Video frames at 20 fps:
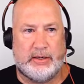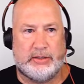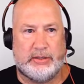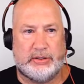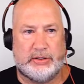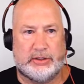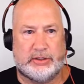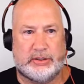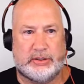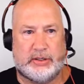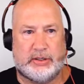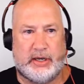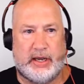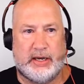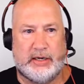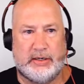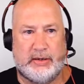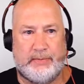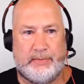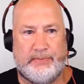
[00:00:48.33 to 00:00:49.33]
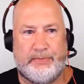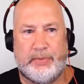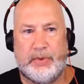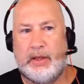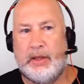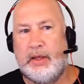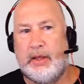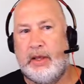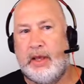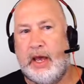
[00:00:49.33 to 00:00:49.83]
just select them.
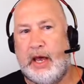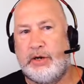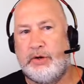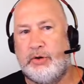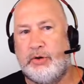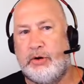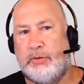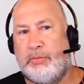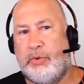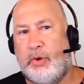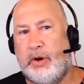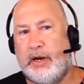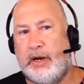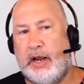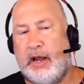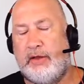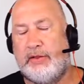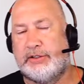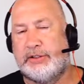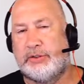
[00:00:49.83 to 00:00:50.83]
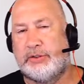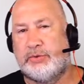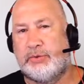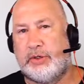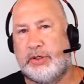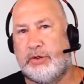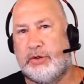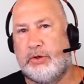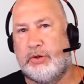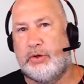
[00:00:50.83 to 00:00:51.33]
I do want to point out this is
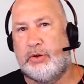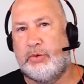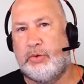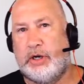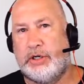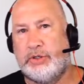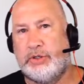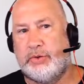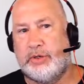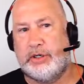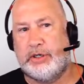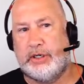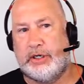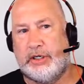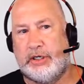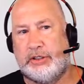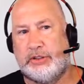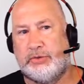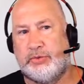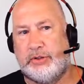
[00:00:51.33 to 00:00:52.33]
really cool. Watch what it does with